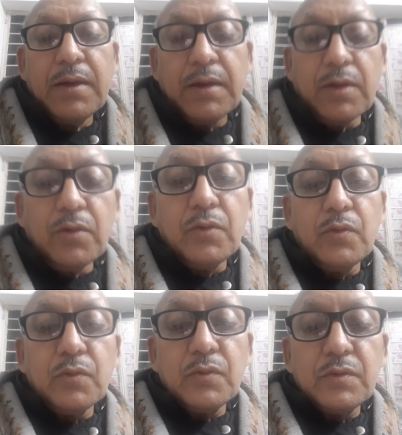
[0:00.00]

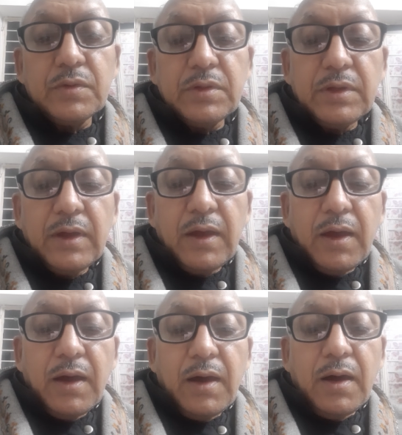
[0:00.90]
Hello.
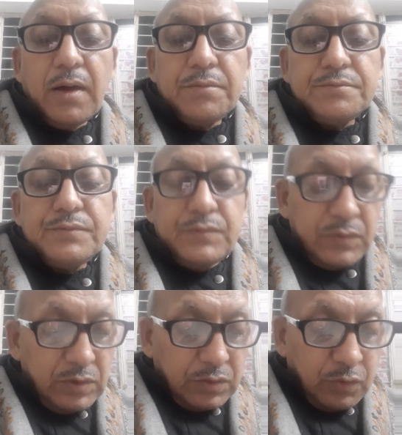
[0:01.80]
To
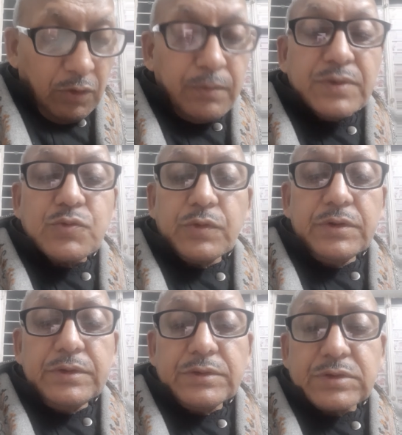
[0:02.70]
all my
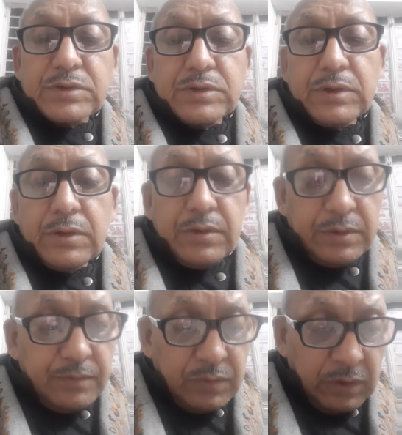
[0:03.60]
students
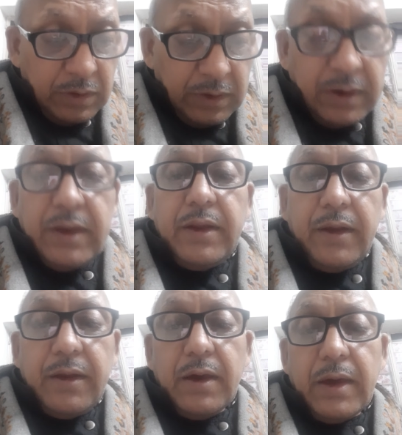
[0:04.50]
in
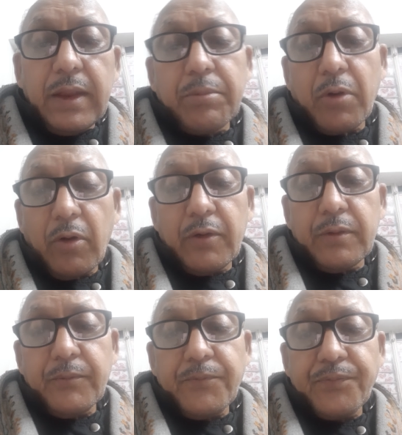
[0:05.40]
India and abroad,
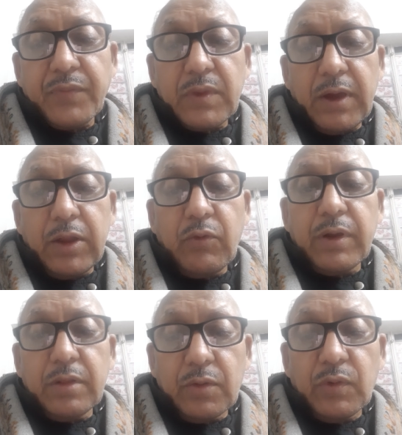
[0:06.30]
anywhere
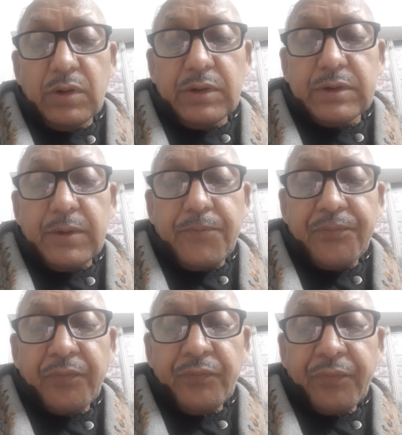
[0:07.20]
in the world,
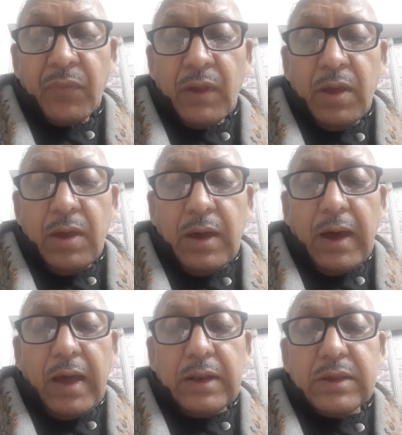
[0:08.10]

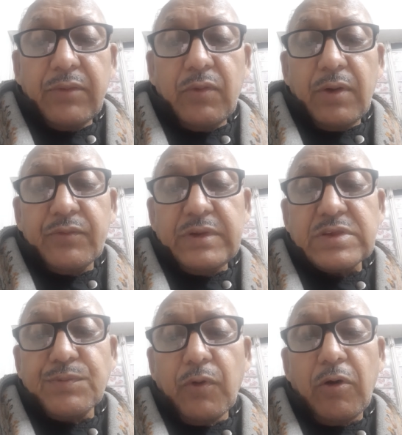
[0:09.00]
I'll give you a very
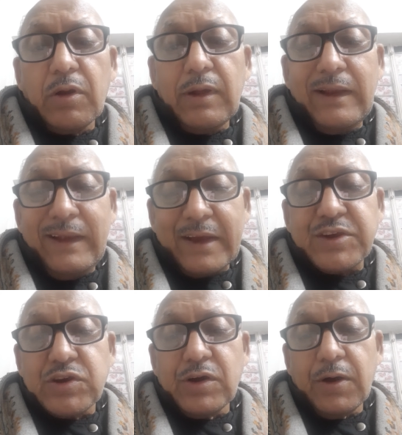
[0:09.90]
small
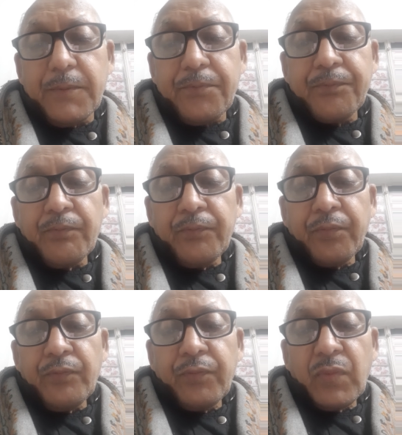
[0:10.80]
lecture
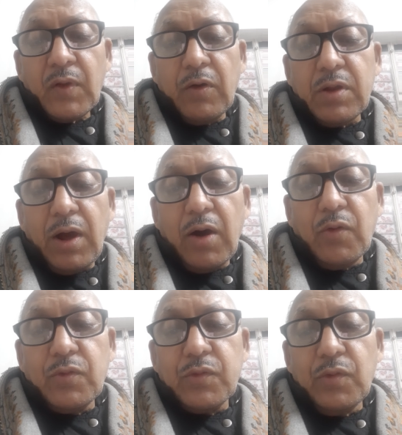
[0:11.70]
on
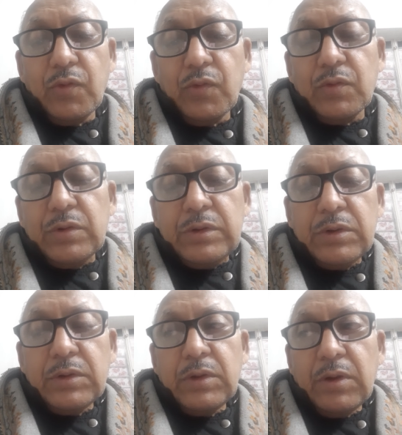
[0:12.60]
how to
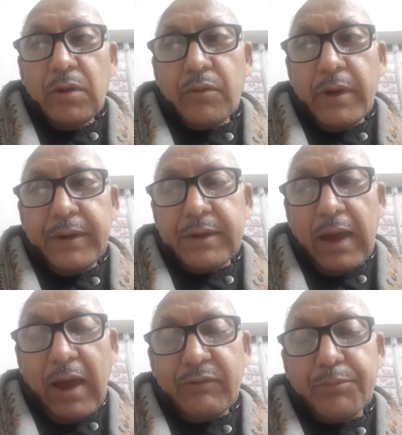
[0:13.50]
write,
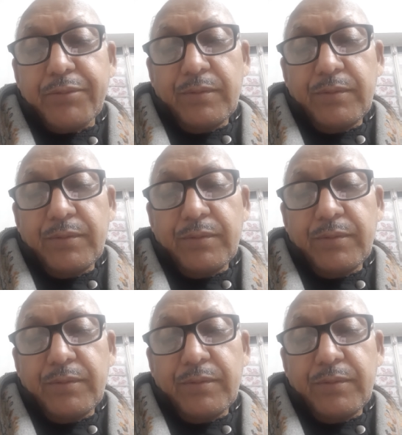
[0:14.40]
have